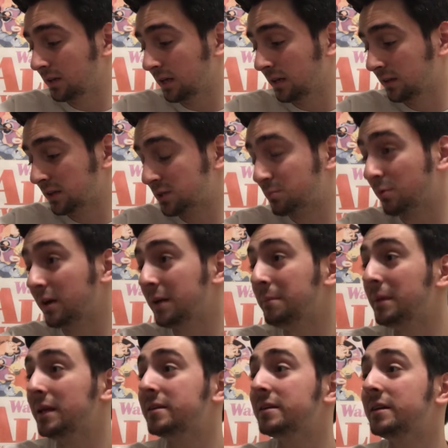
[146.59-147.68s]
It looks pretty
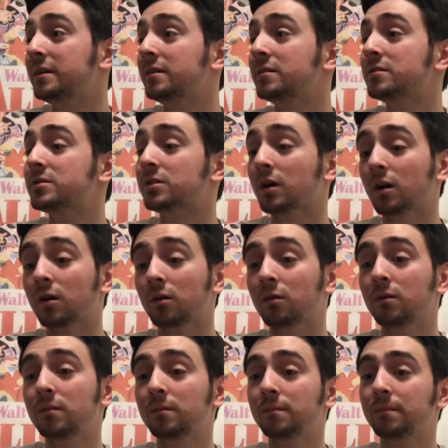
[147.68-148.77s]
minty, so